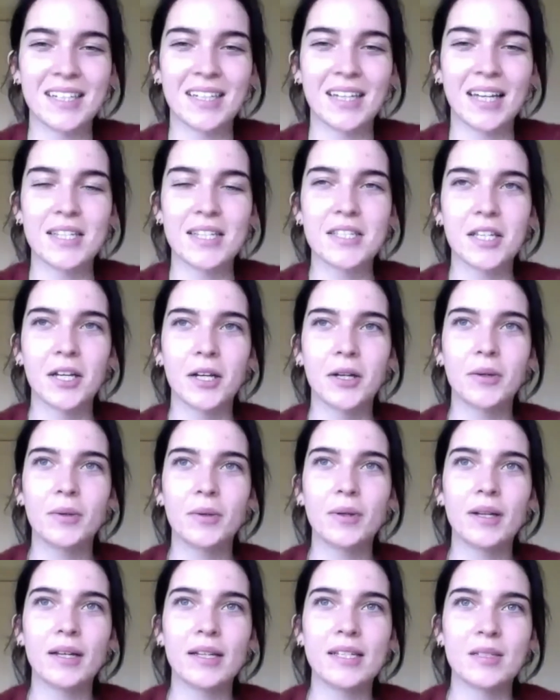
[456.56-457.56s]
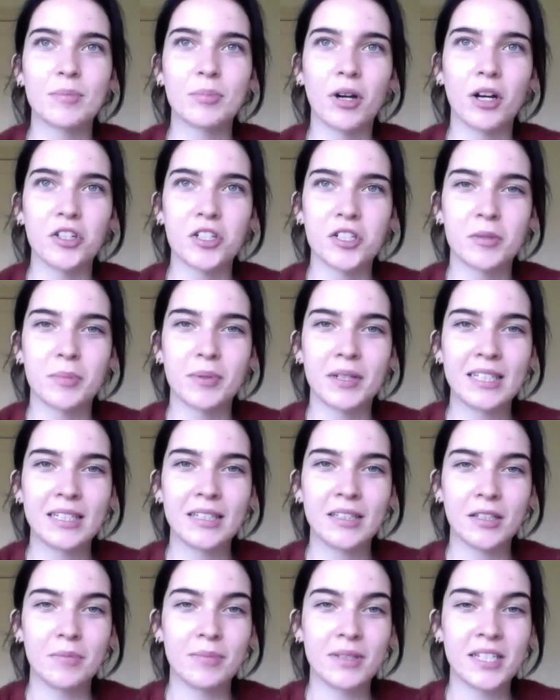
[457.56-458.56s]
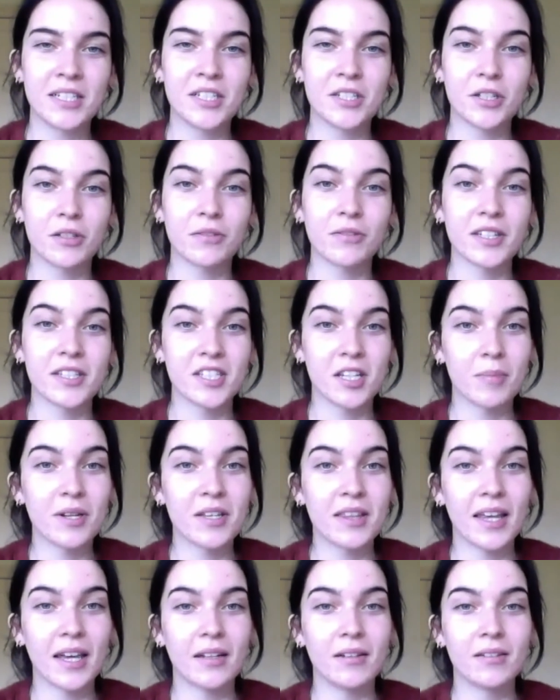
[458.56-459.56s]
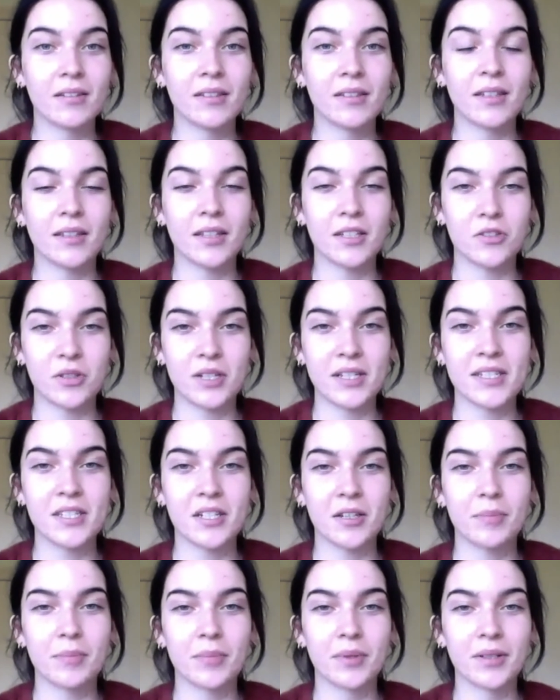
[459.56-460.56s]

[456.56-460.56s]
And so is the project to be completed over the summer then, the tree stump?